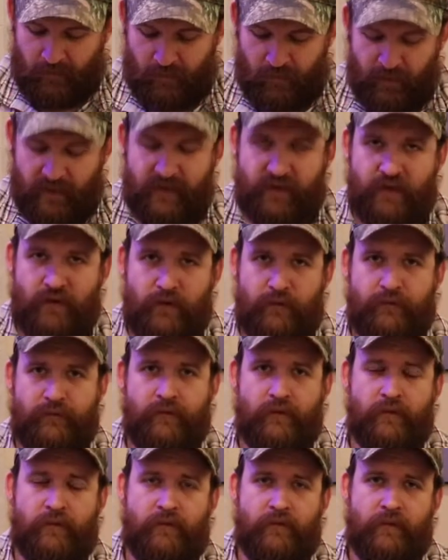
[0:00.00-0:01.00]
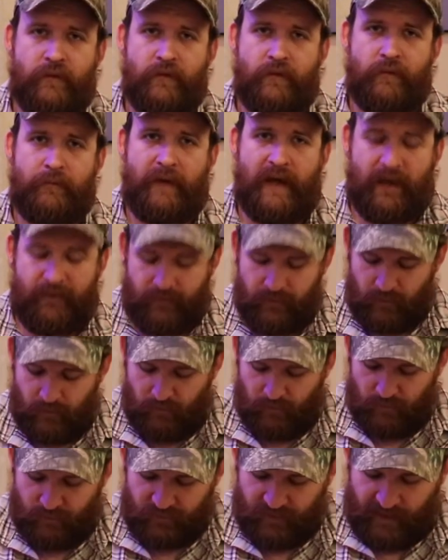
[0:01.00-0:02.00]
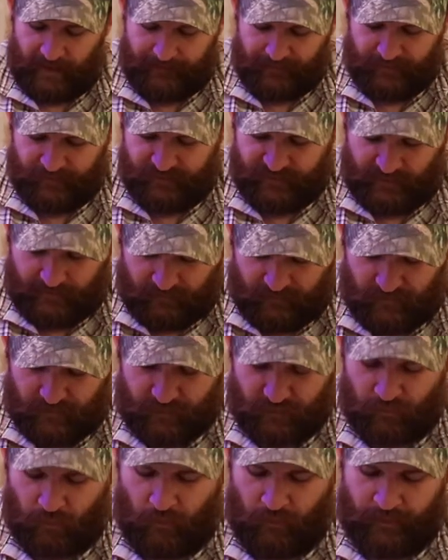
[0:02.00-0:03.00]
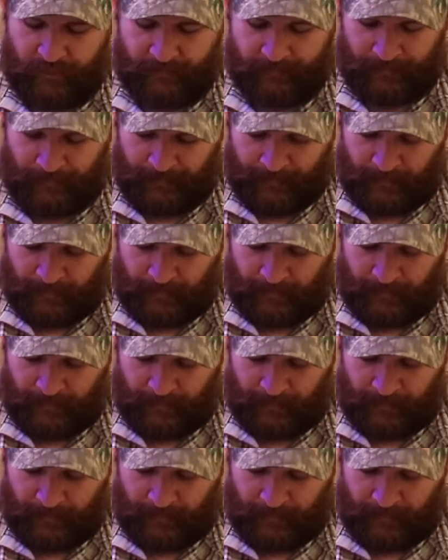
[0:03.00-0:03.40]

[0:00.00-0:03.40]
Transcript: going to read to you from Matthew chapter 7 this morning.